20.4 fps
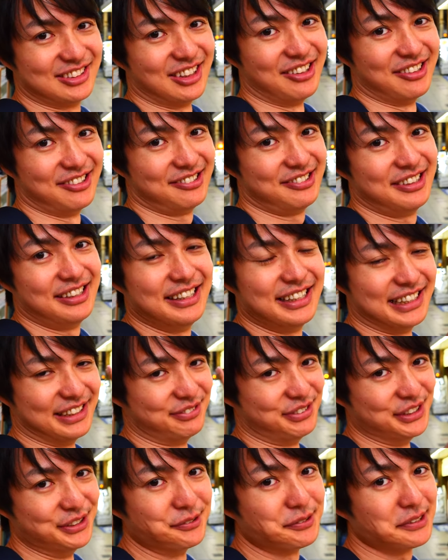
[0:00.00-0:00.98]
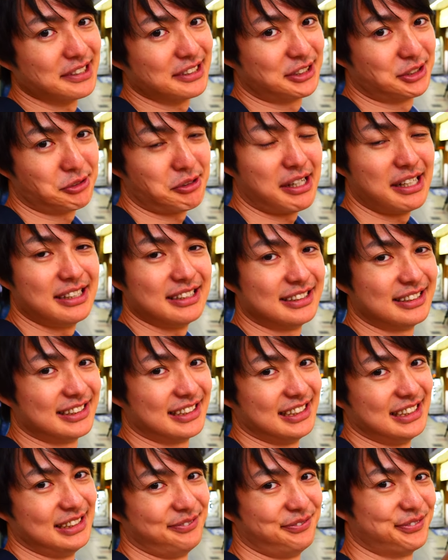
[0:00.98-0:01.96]
so if you want to try the
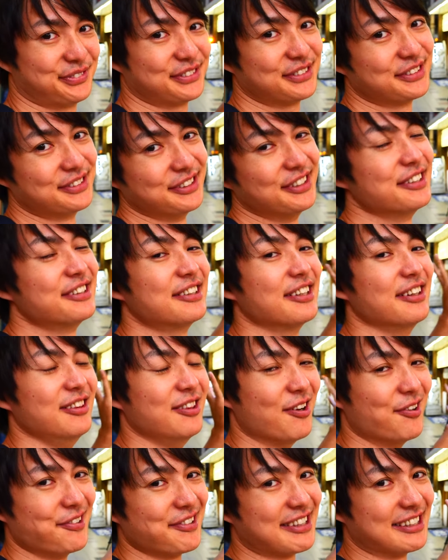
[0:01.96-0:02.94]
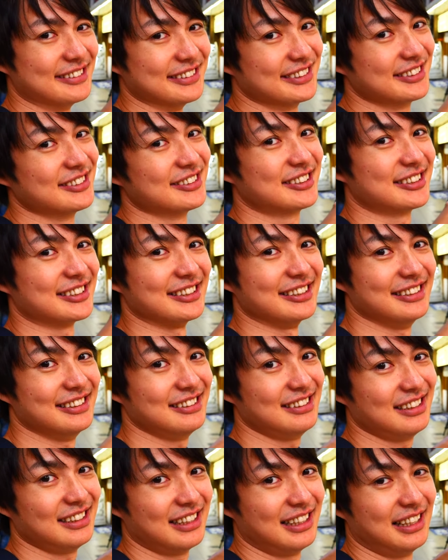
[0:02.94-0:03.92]
cheap, good local
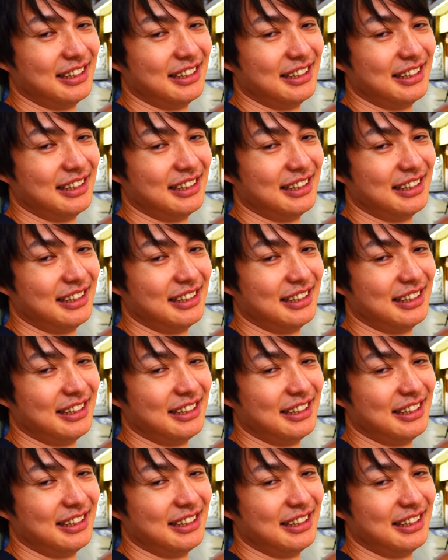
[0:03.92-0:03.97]
sushi,